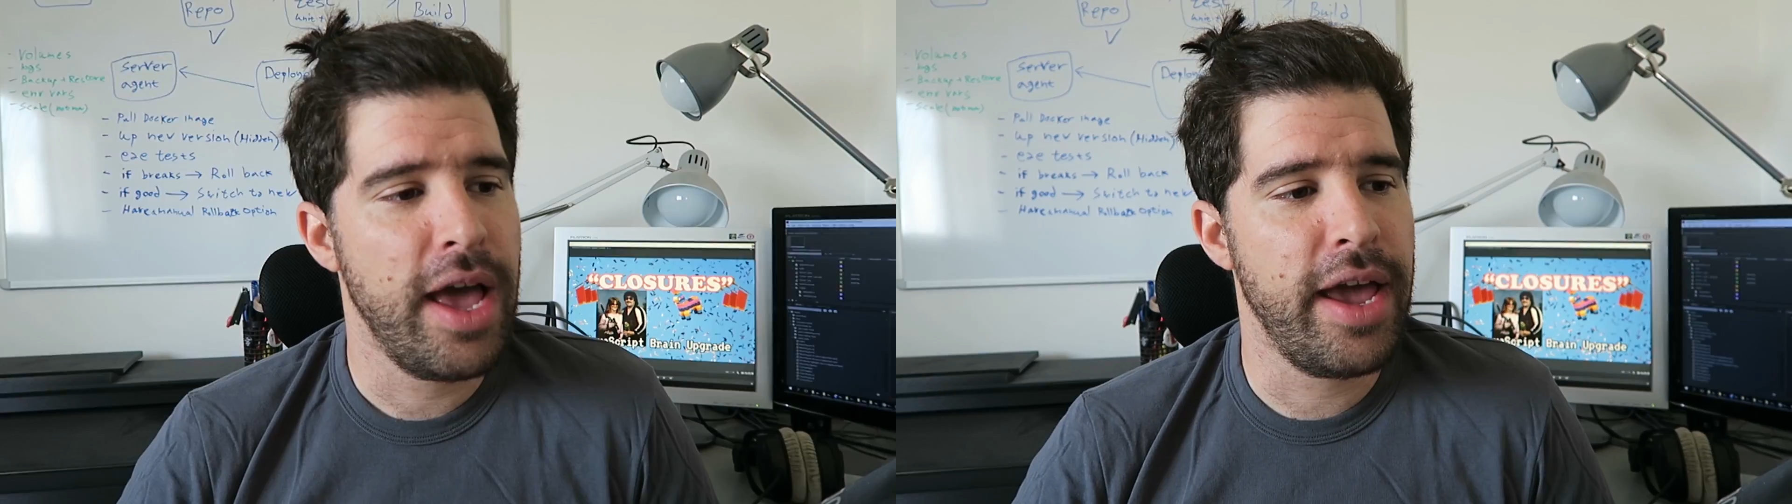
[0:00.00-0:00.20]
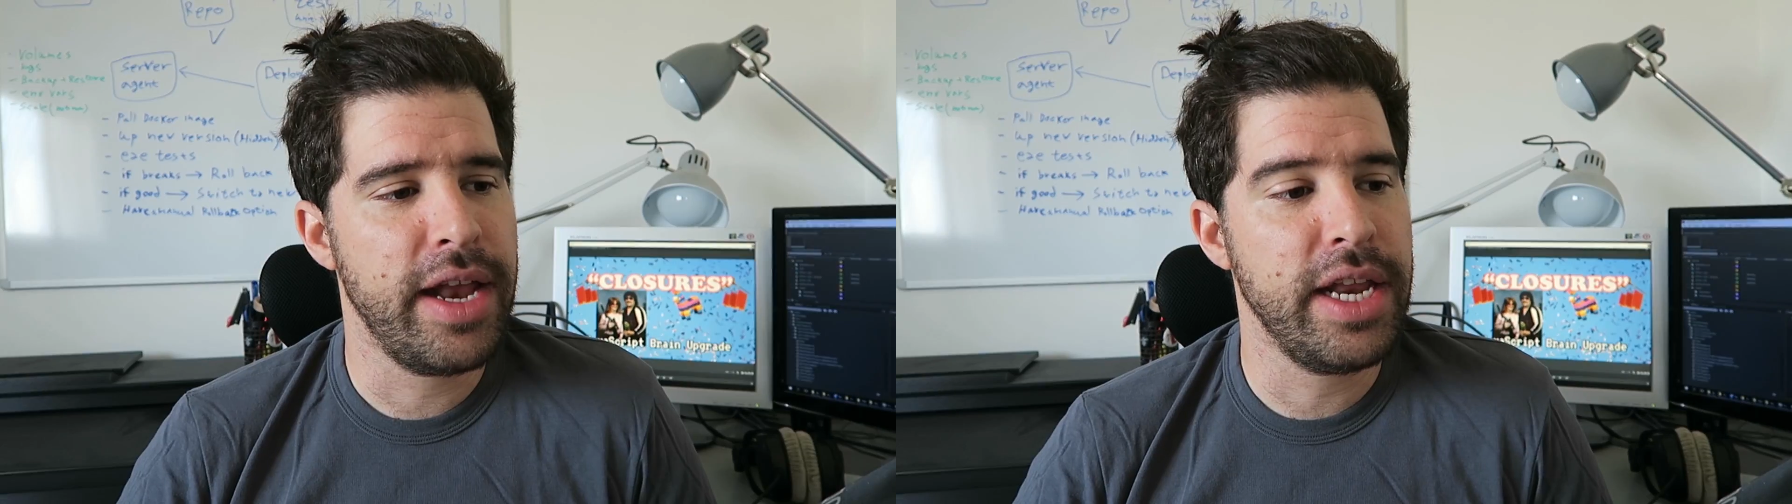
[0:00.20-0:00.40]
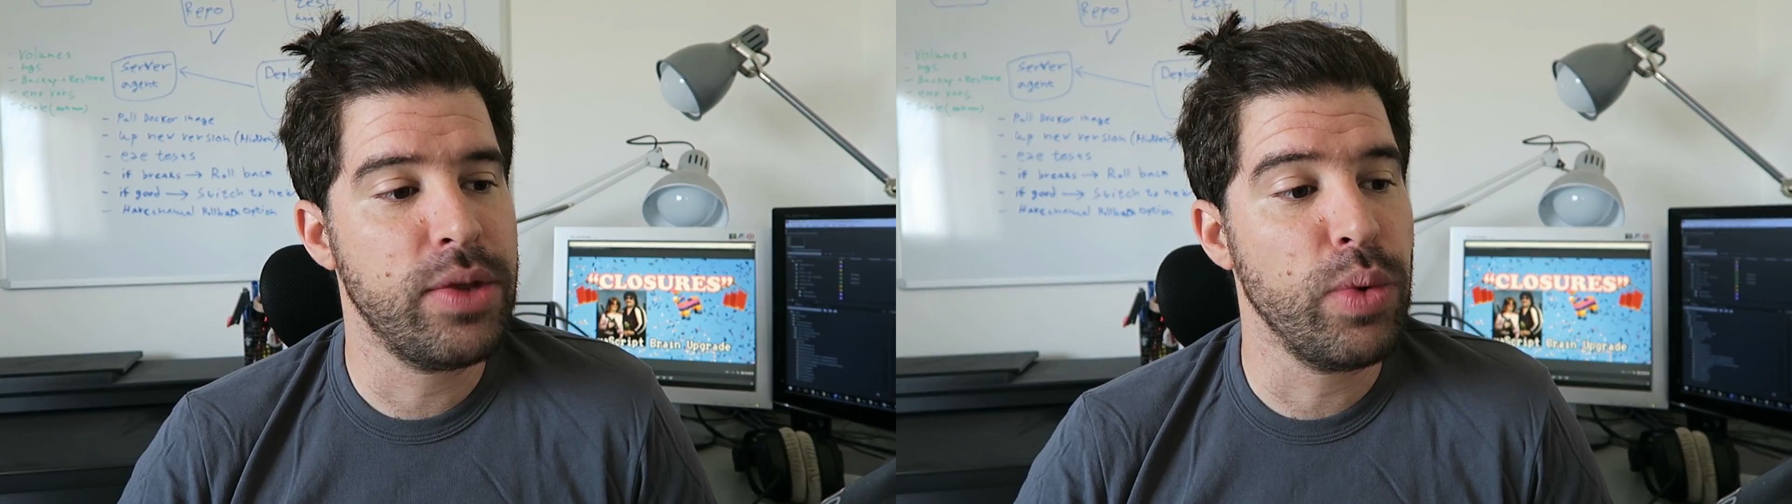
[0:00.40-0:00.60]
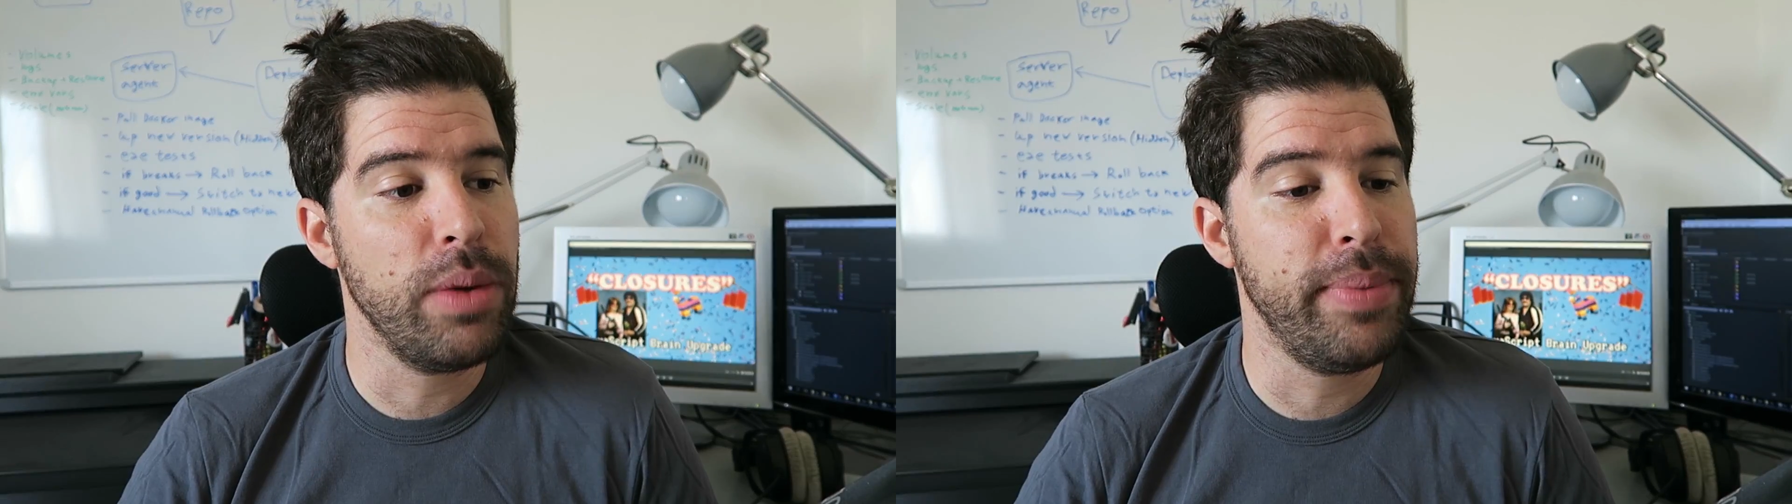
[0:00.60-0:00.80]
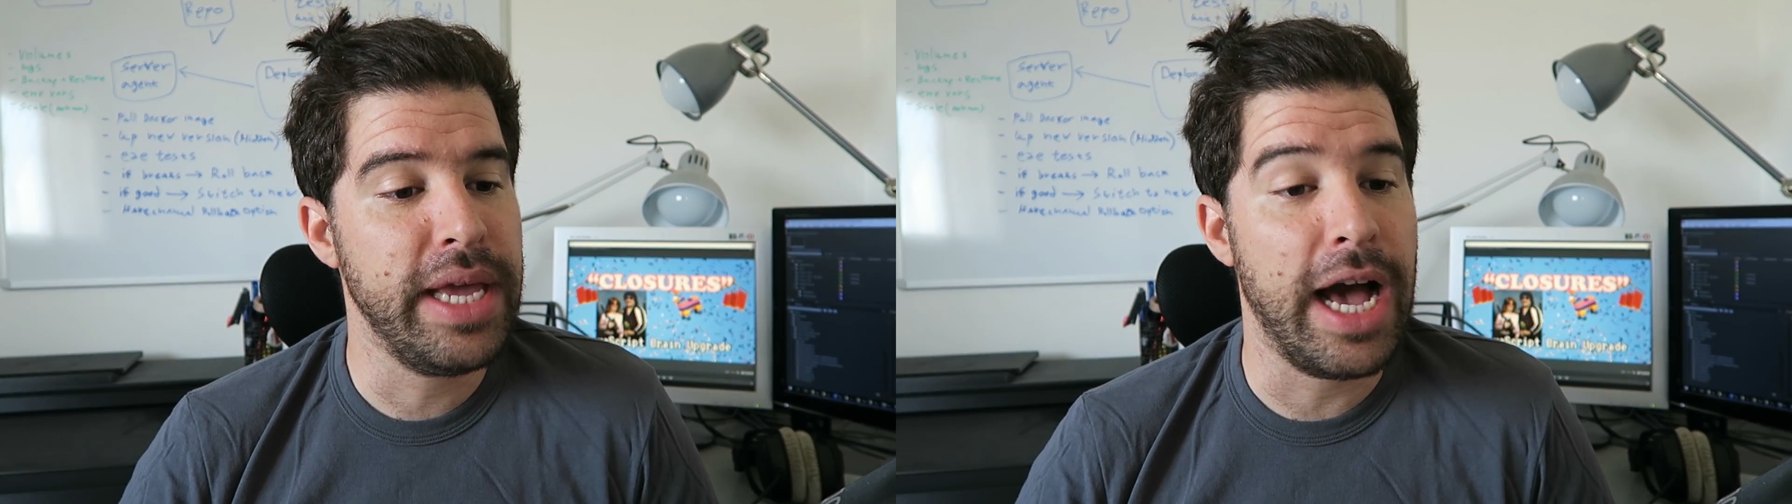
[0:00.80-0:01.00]
And it
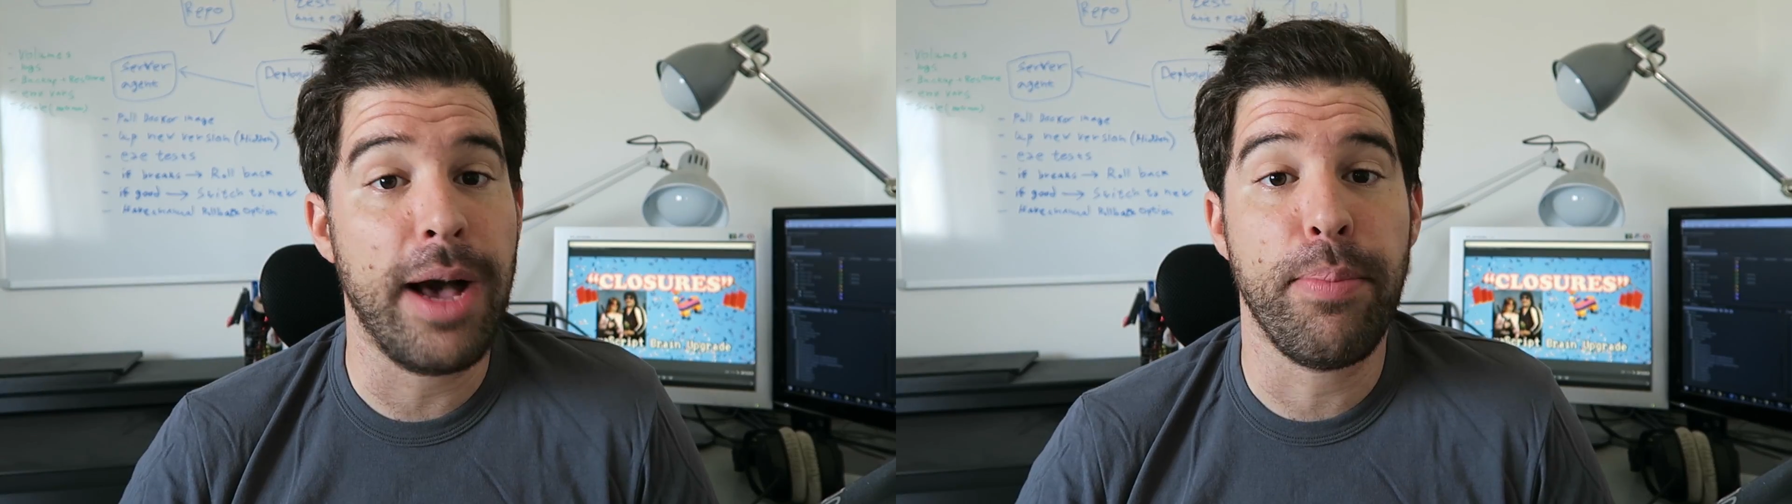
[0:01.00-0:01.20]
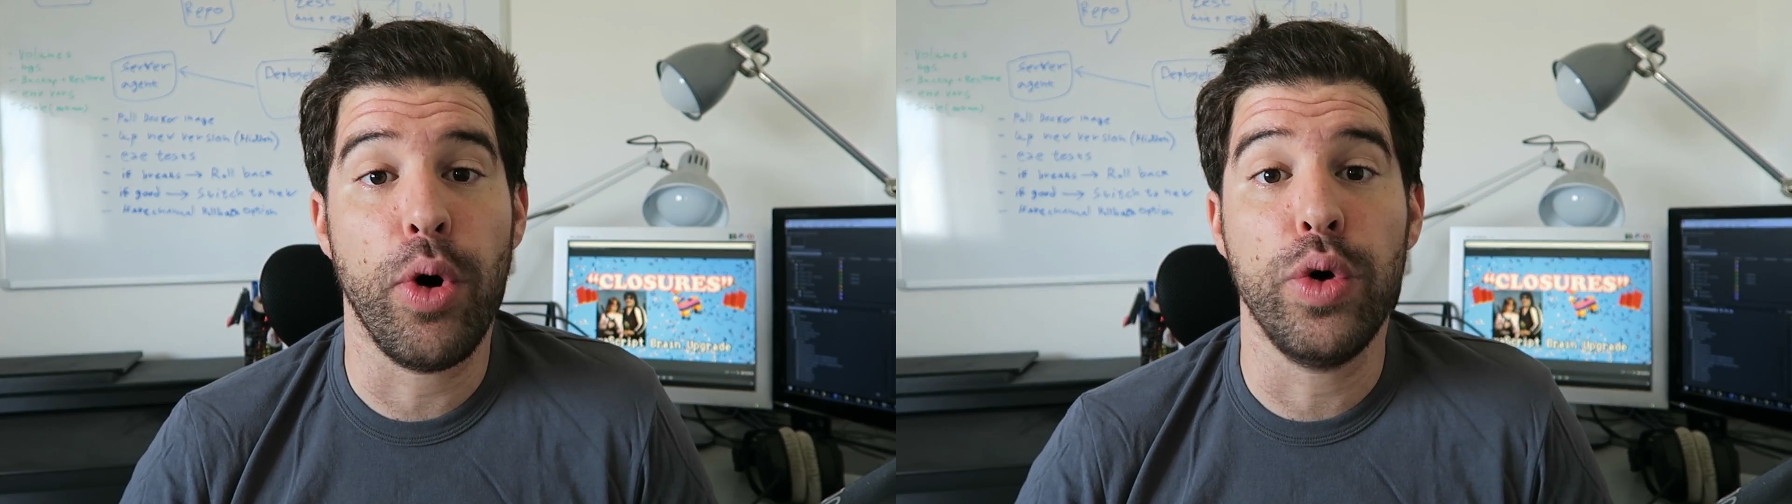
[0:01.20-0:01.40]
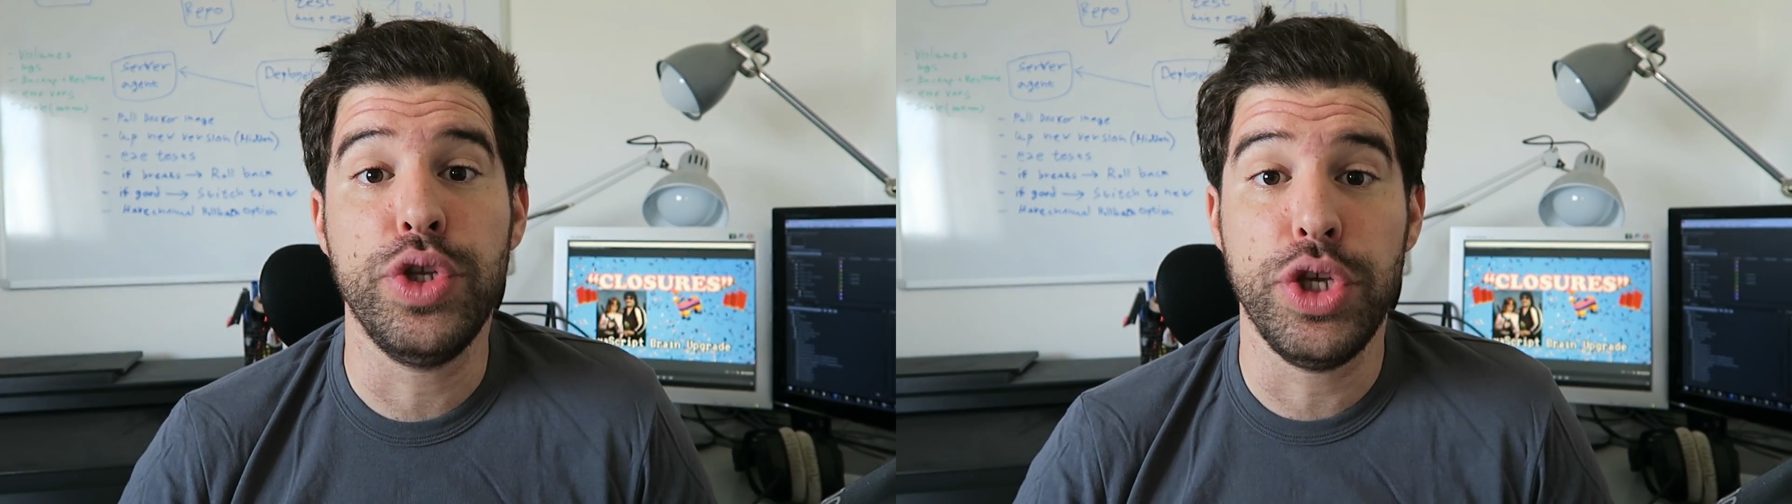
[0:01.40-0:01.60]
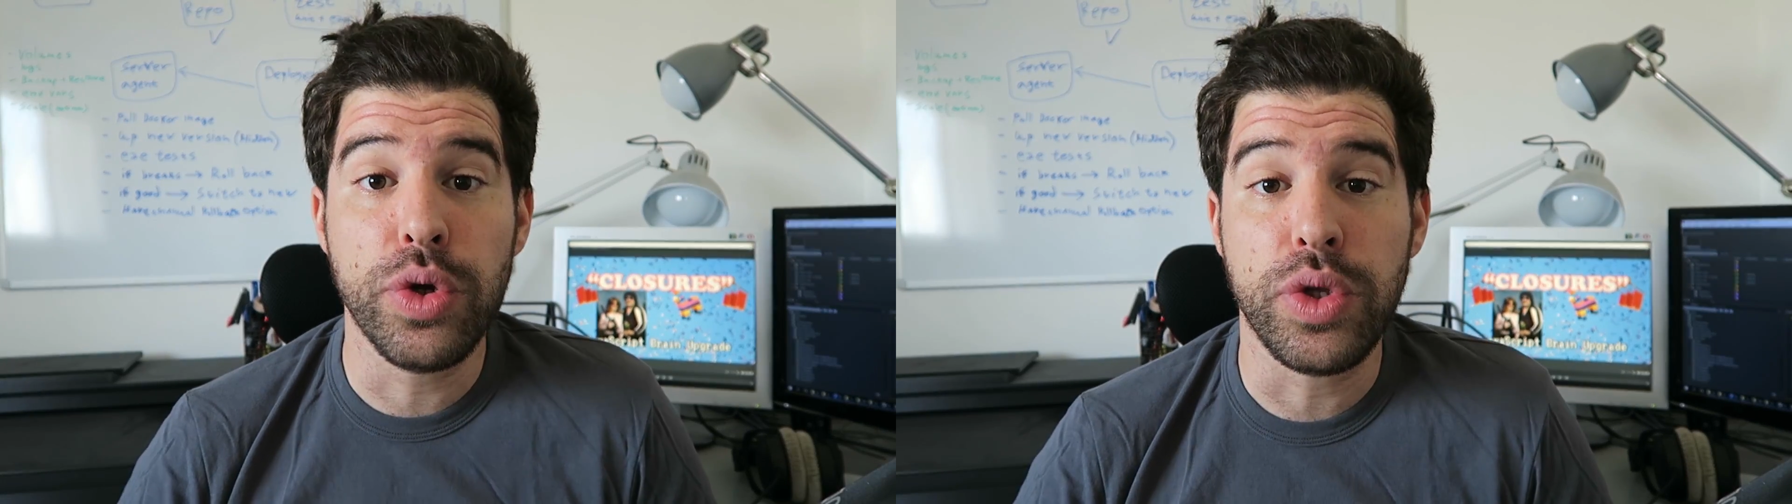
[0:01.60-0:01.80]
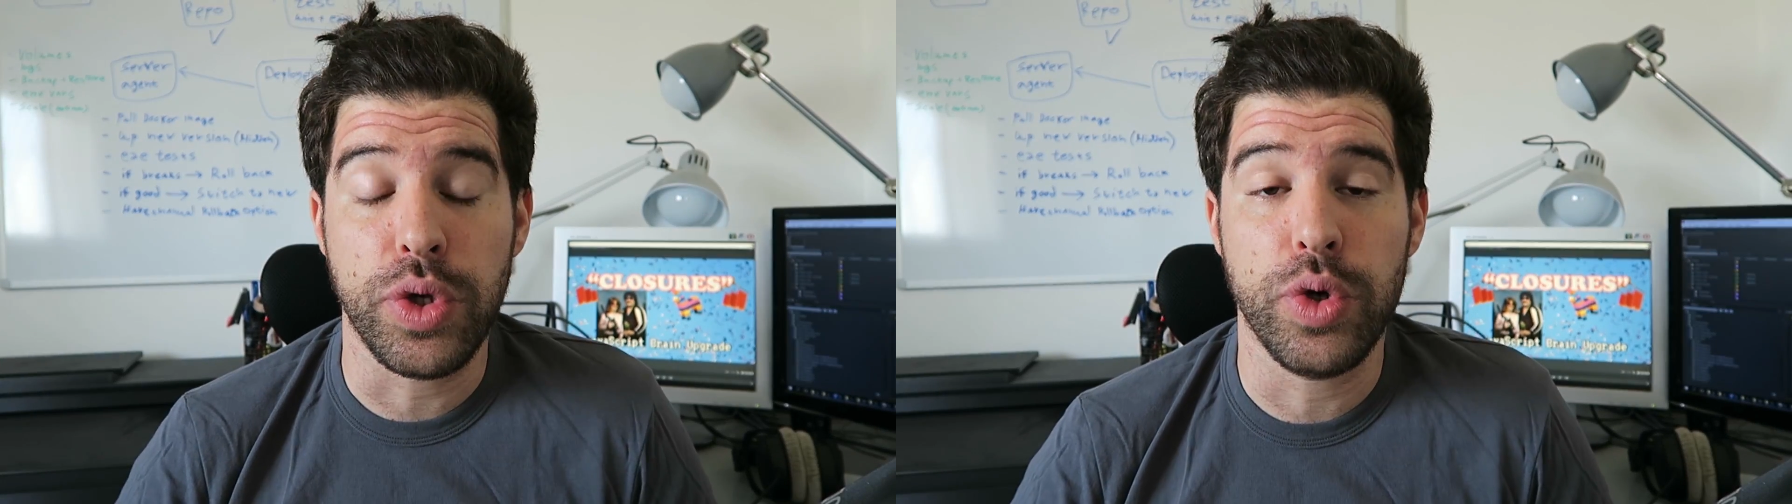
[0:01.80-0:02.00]
will be up on
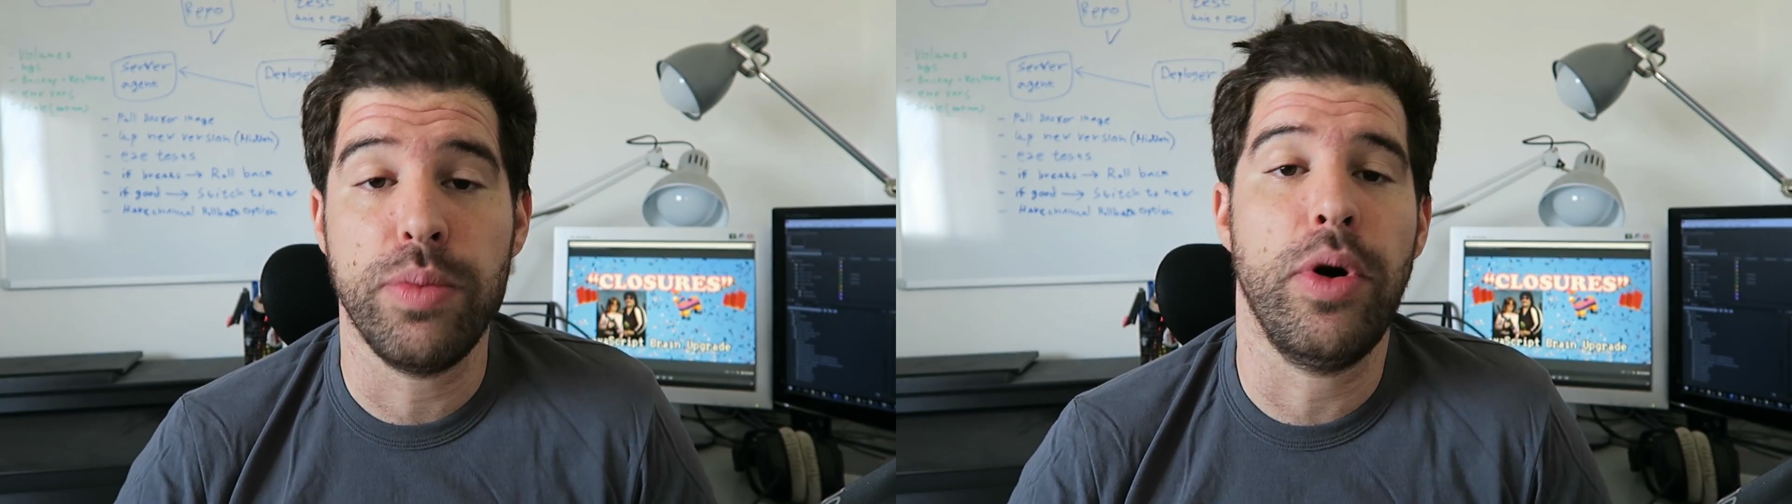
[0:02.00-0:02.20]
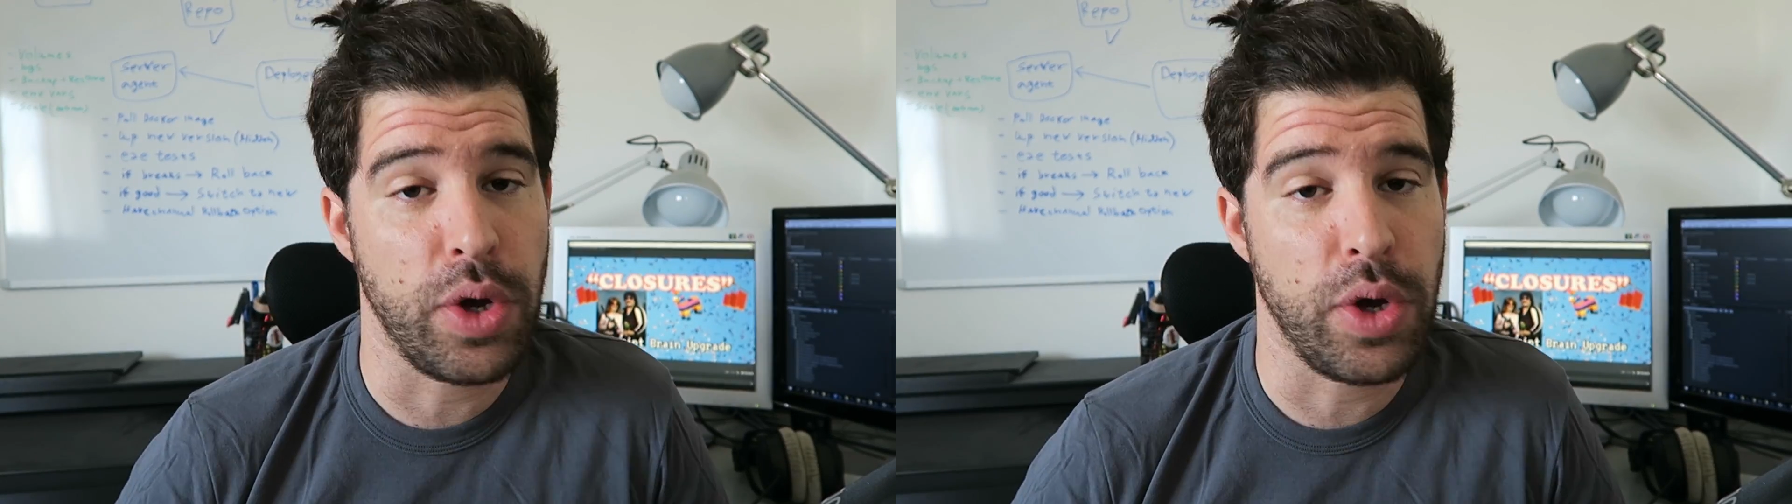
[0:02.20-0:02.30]
YouTube,